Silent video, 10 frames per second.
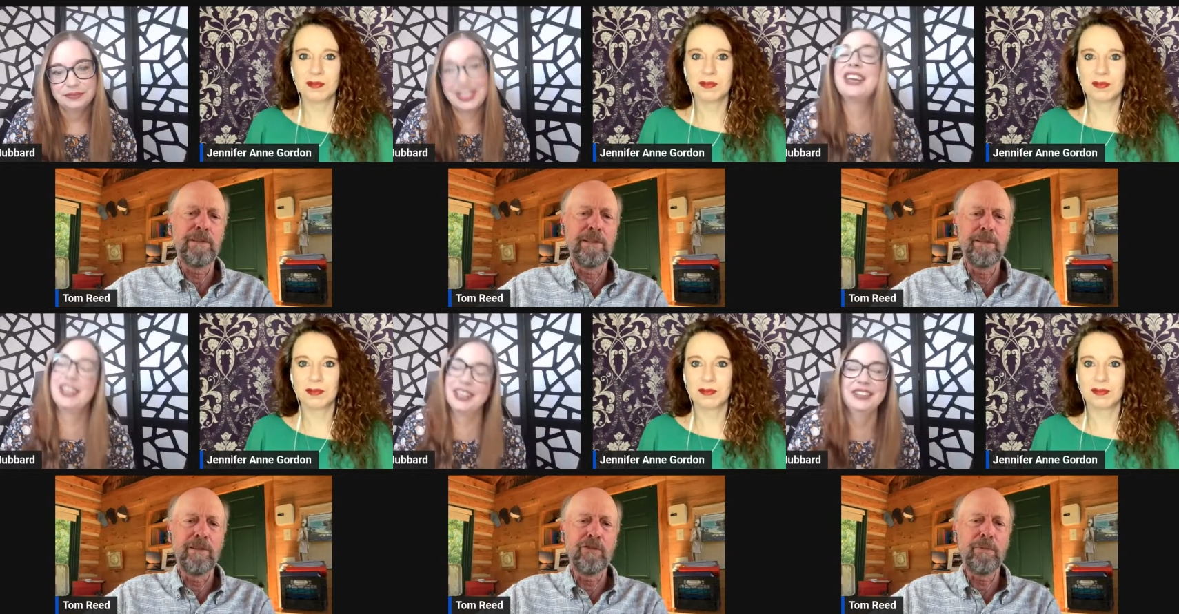Speaker 1: Uh,
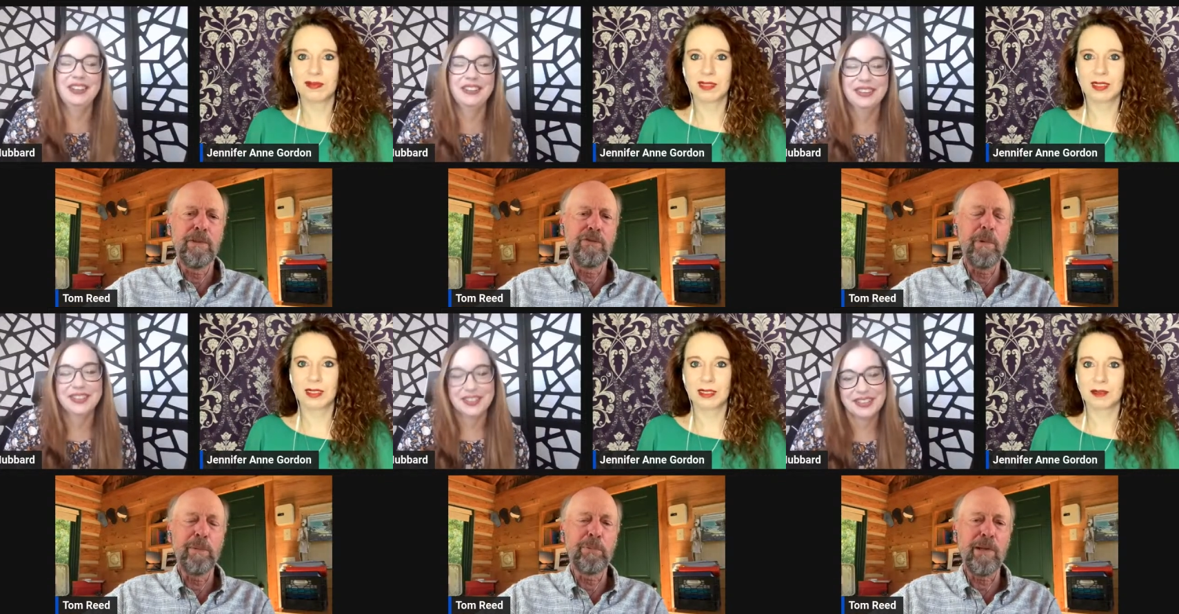it's it's
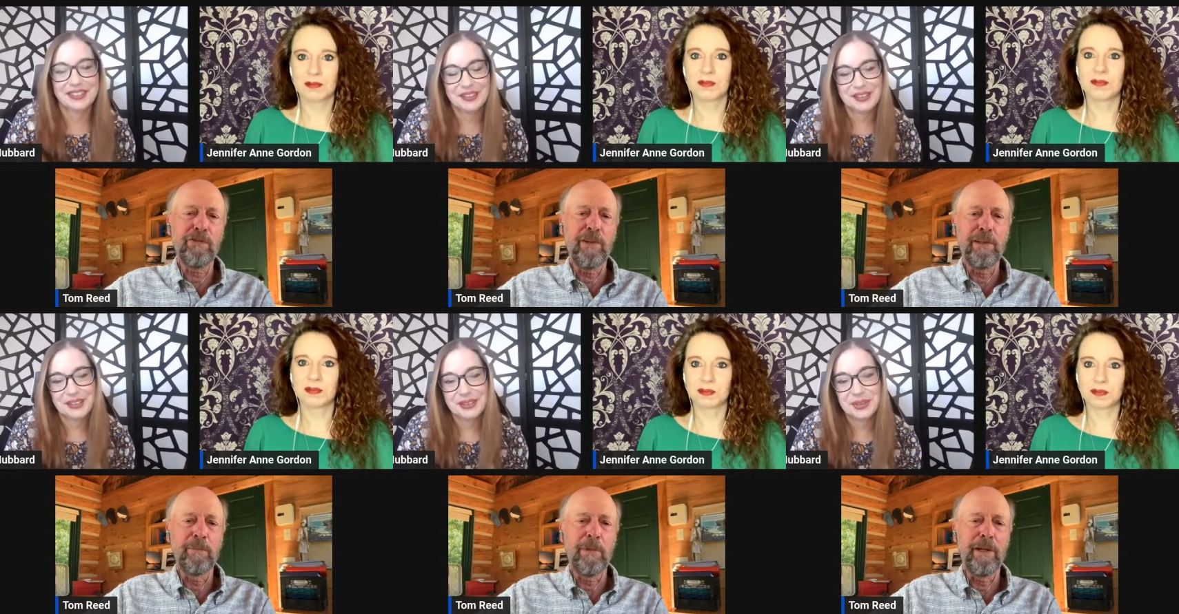my blessing
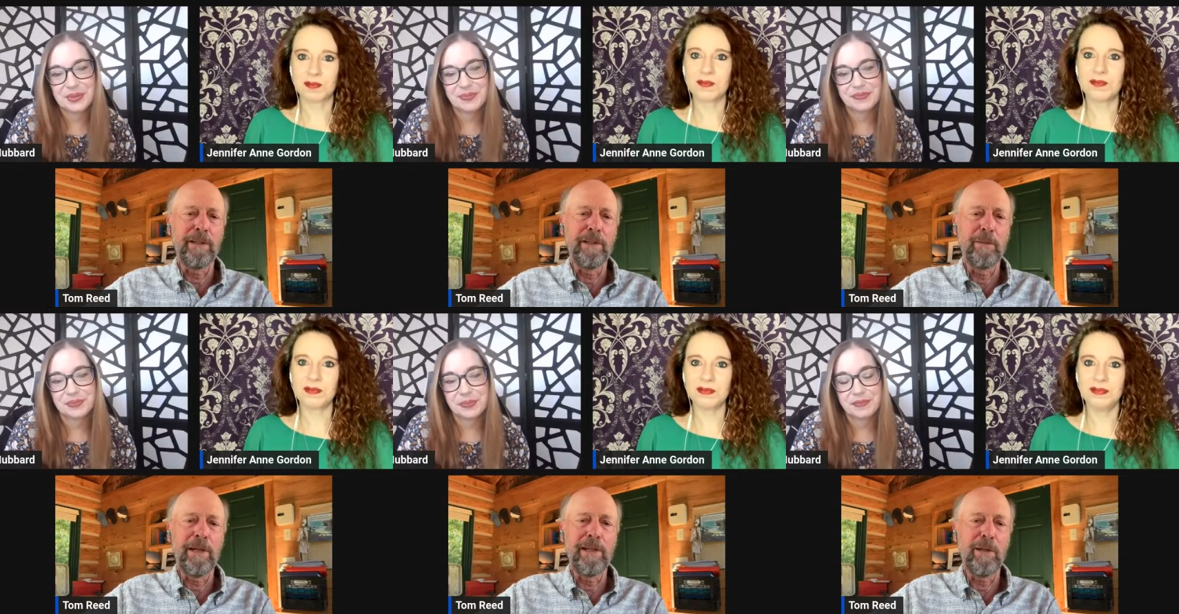and my and
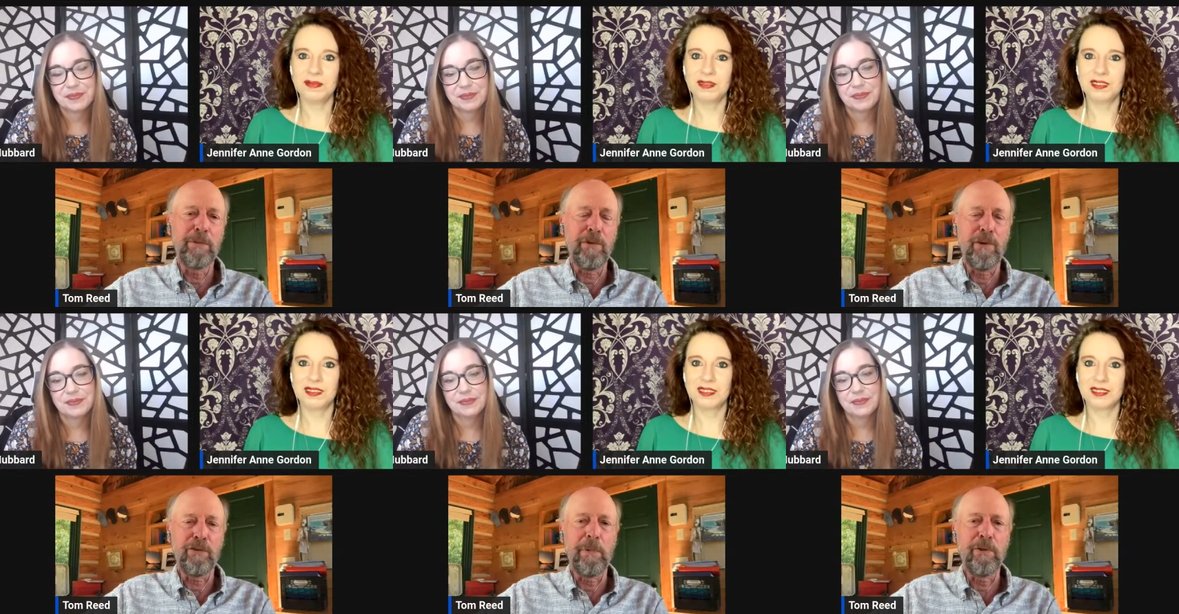my
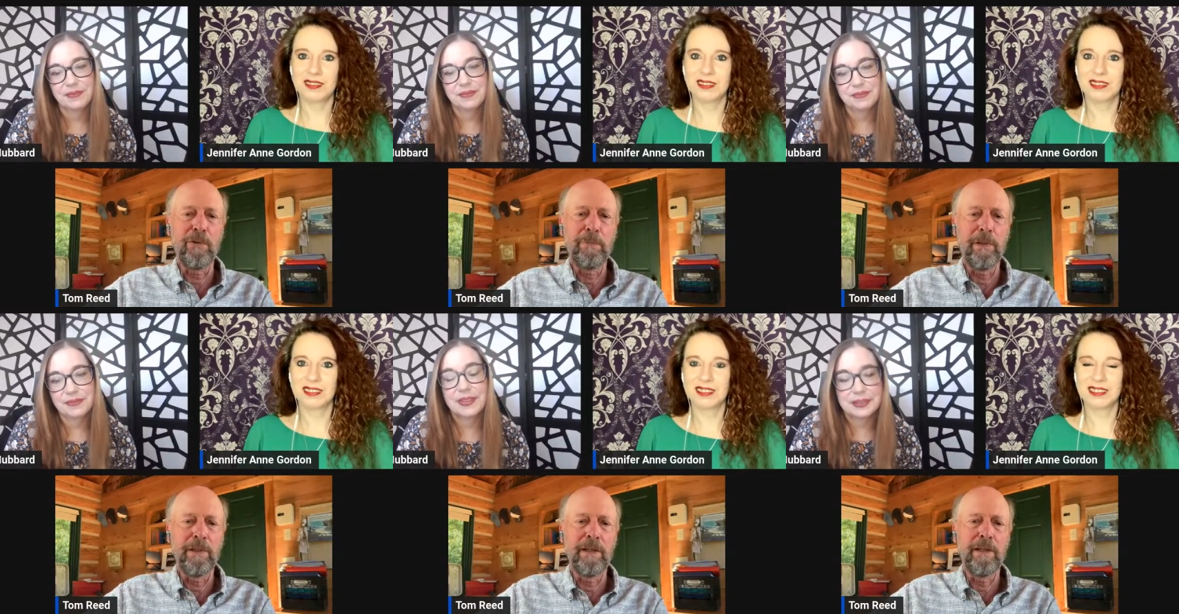albatross both.
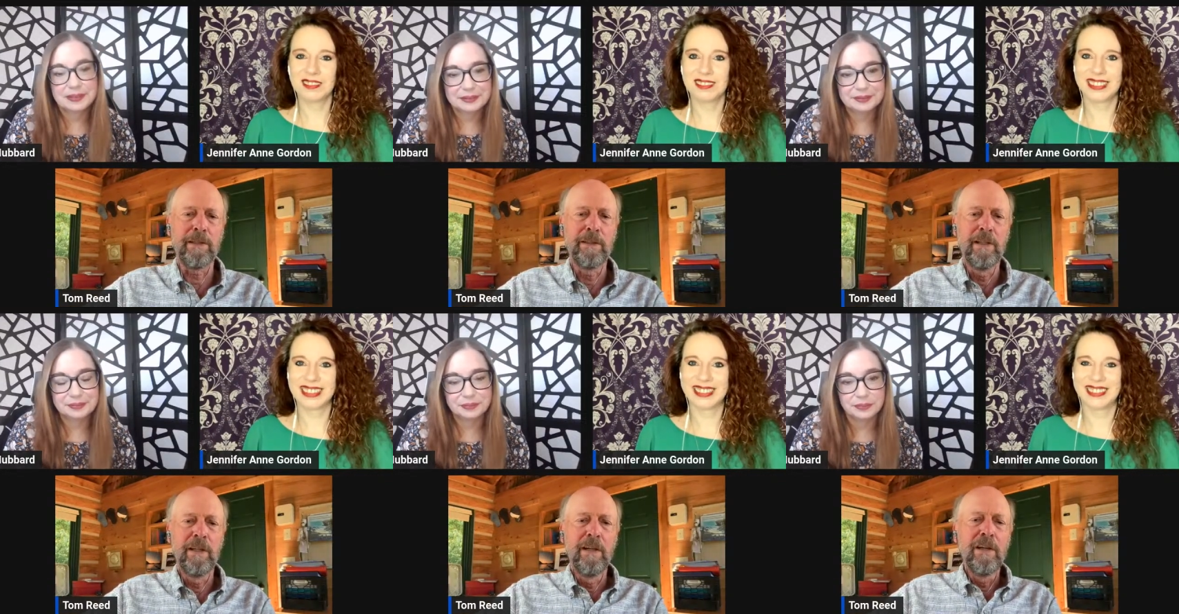But uh,
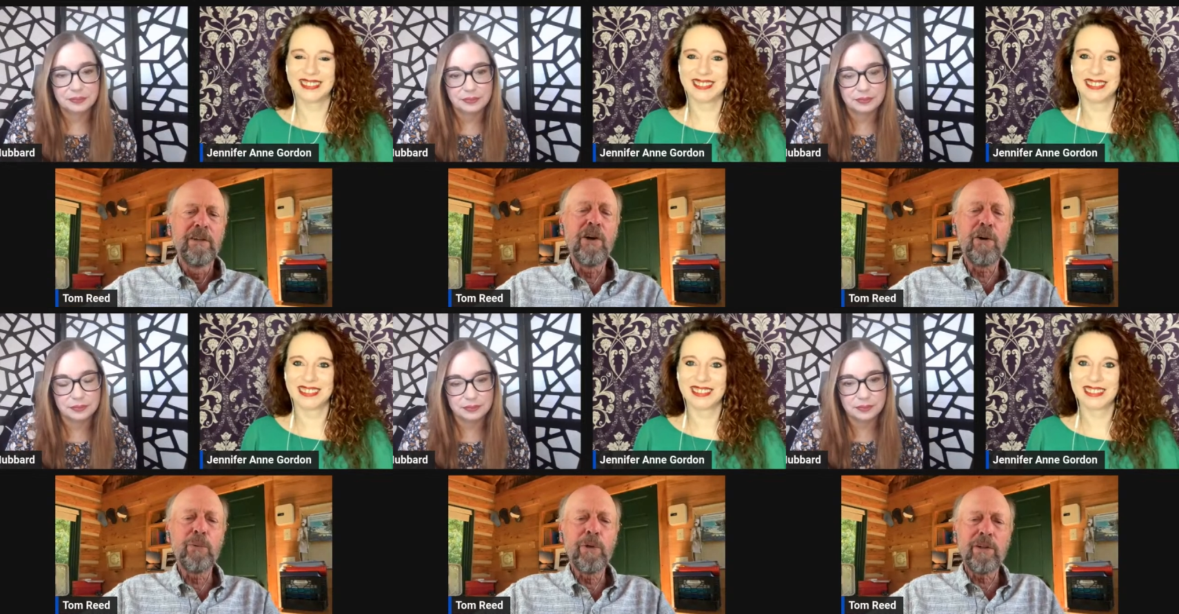
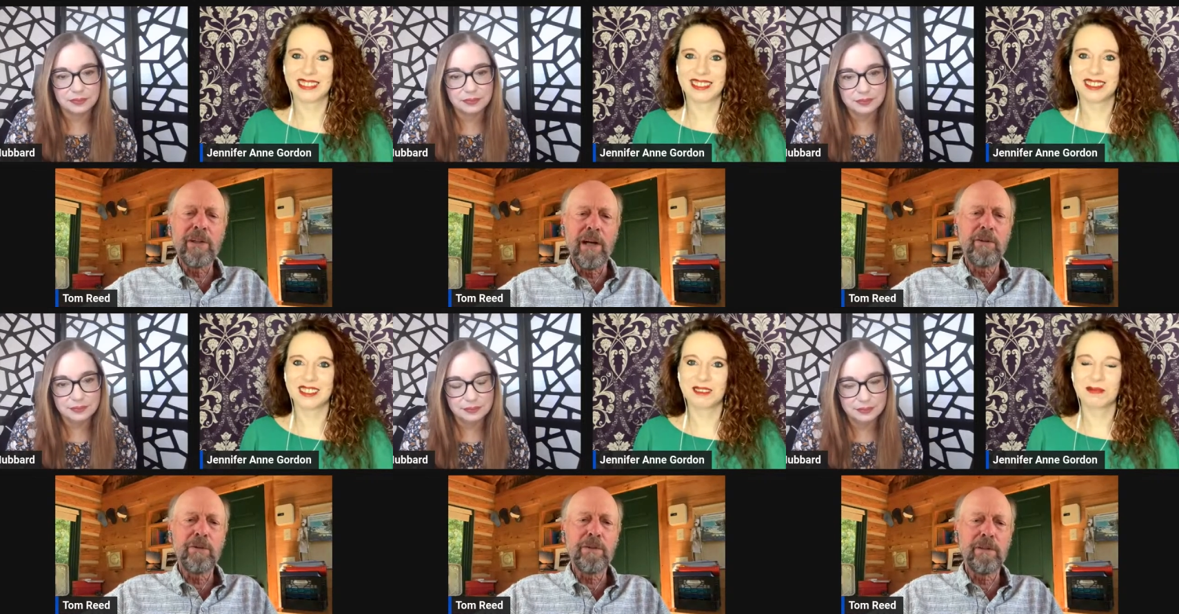no, really, I
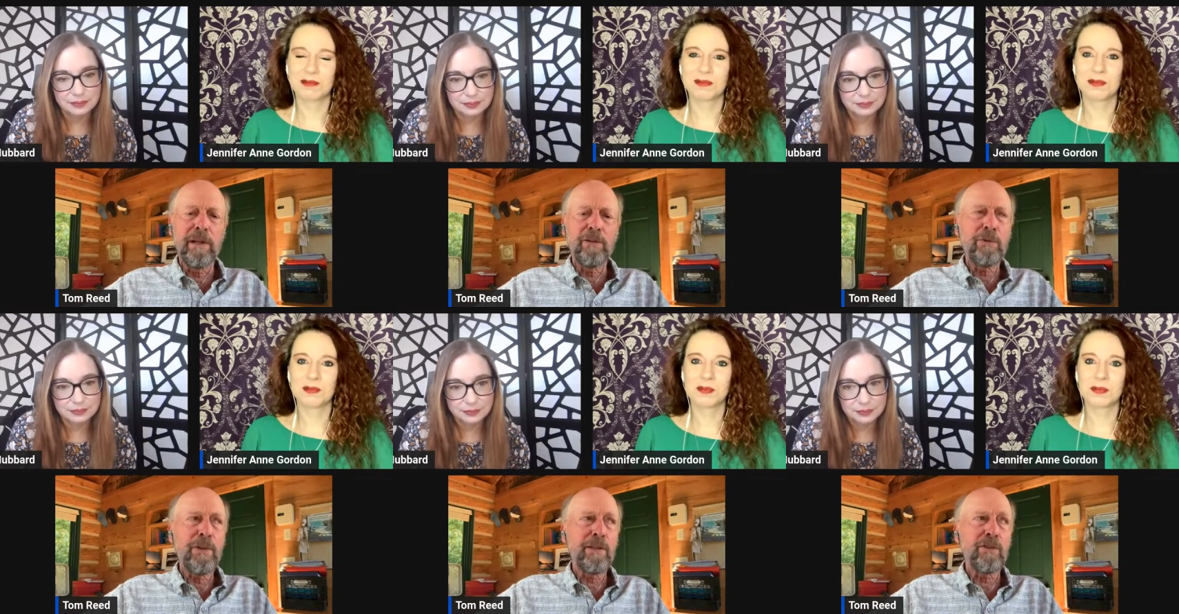don't I
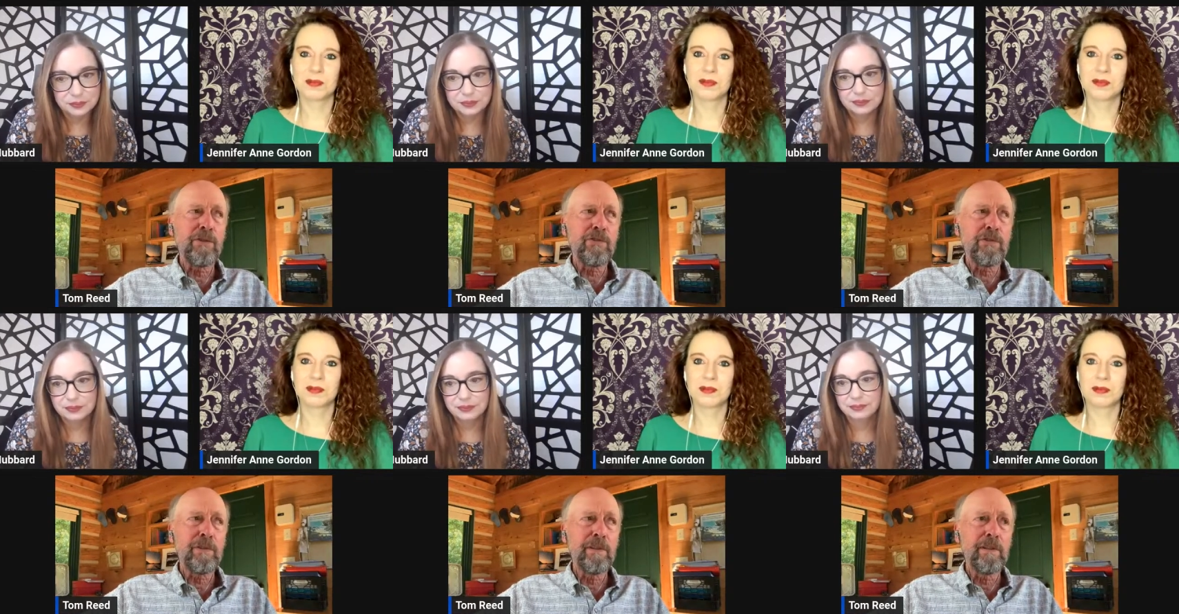don't think
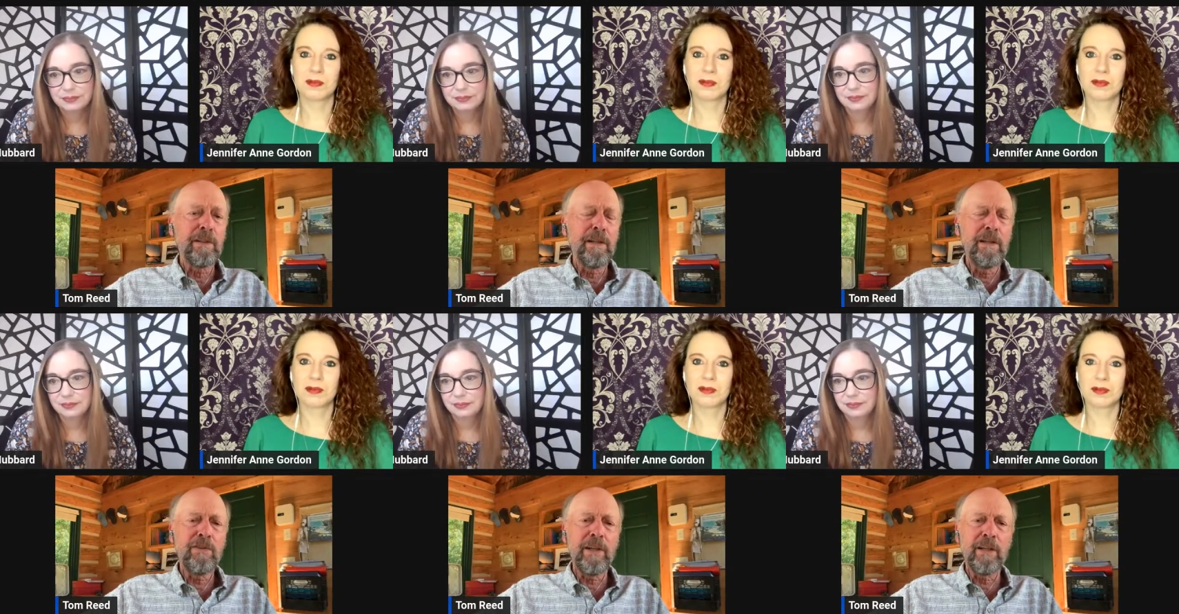there's
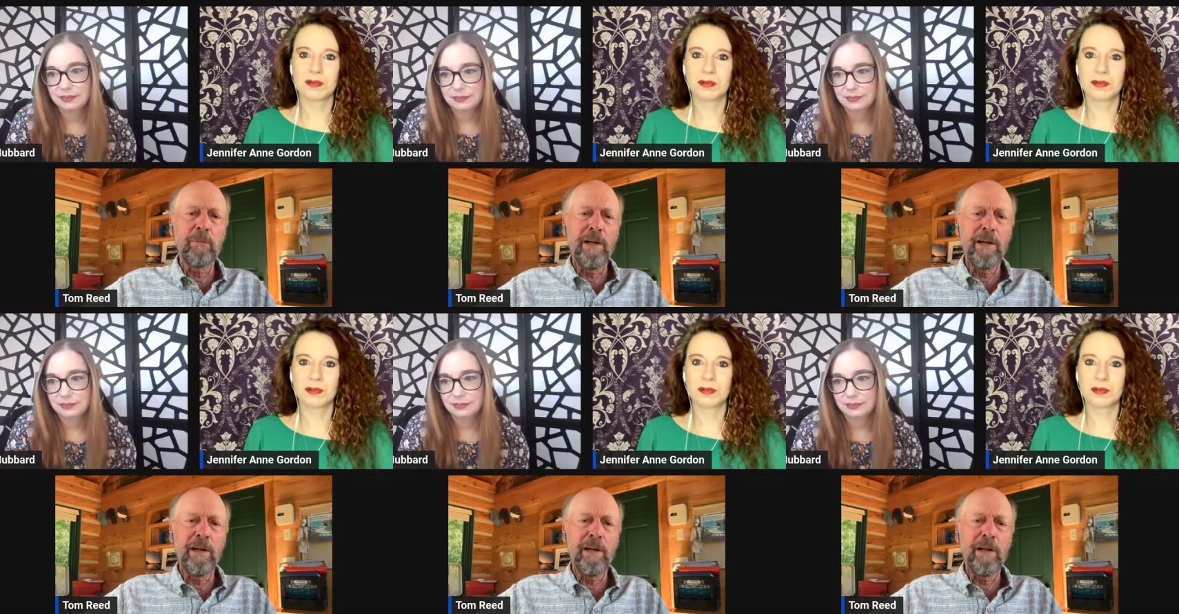anything in